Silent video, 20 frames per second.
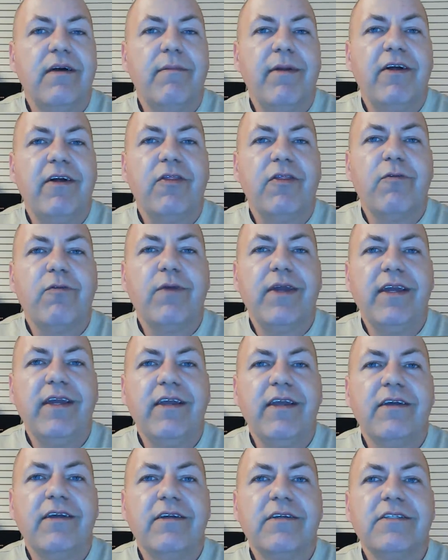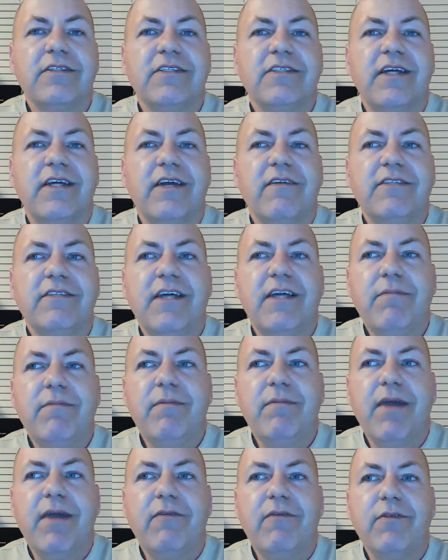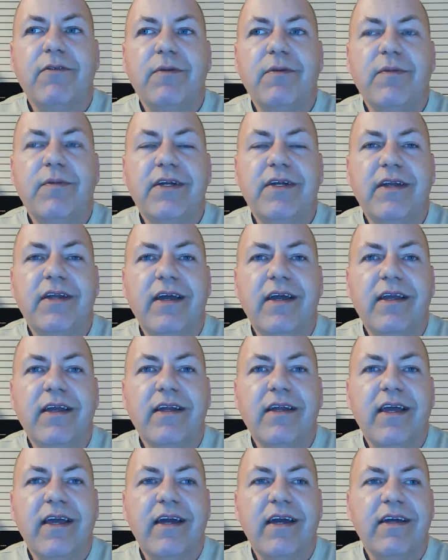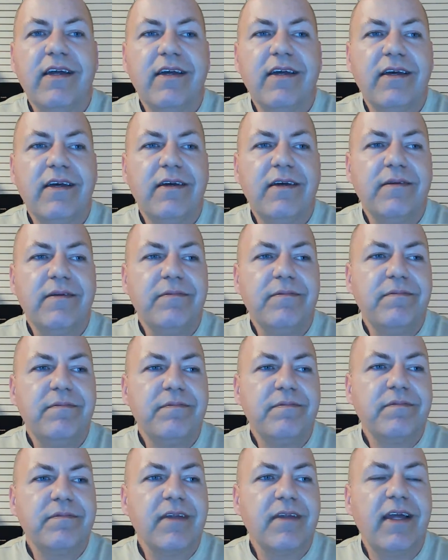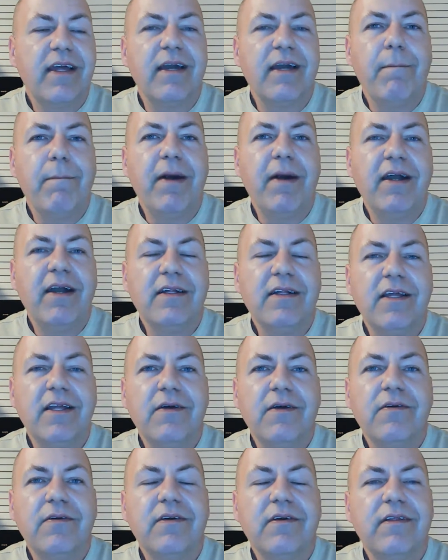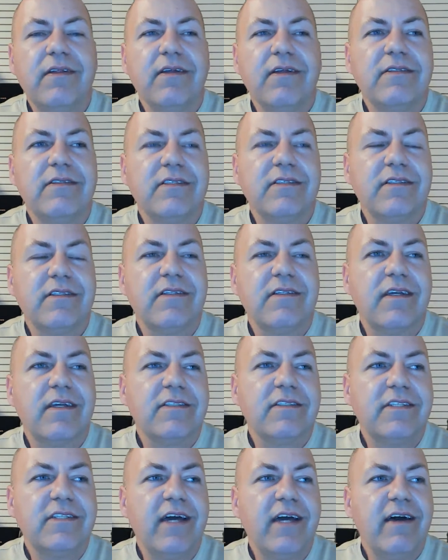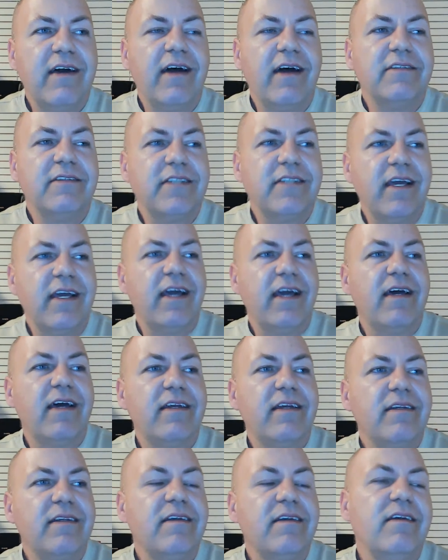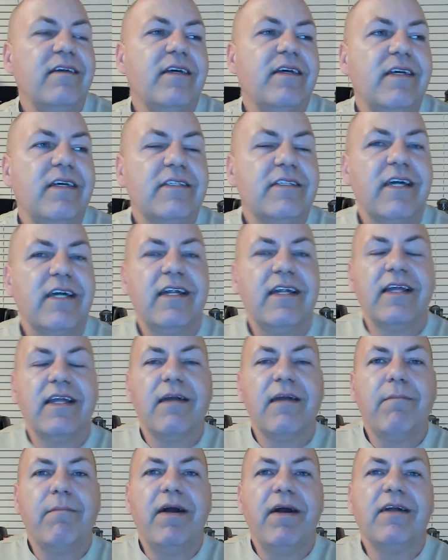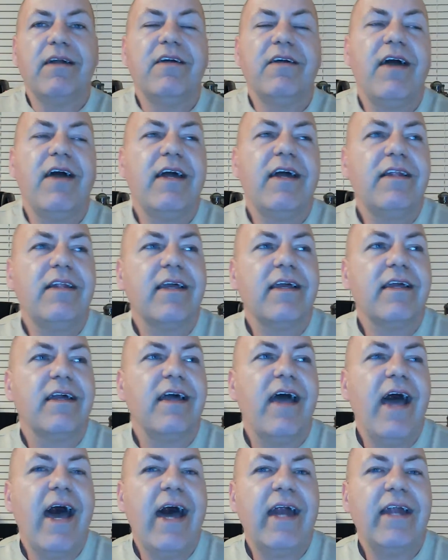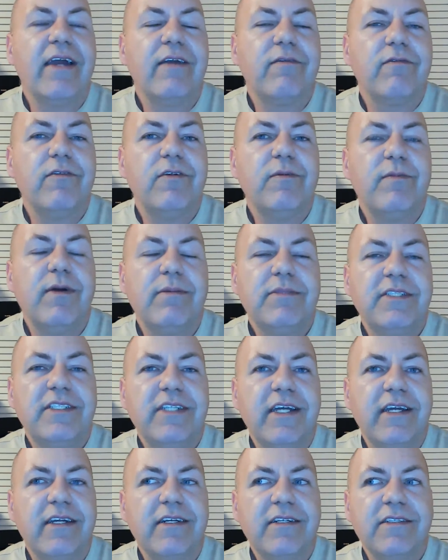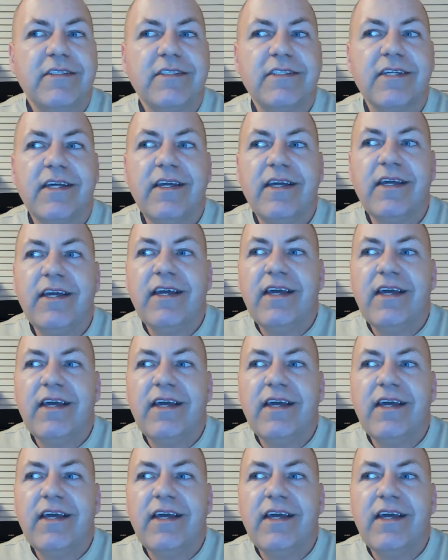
about 3 years, and I was up in my room one night. I had like a bungalow. That's the style house I had. It's kind of like a bungalow. I had like an attic room upstairs.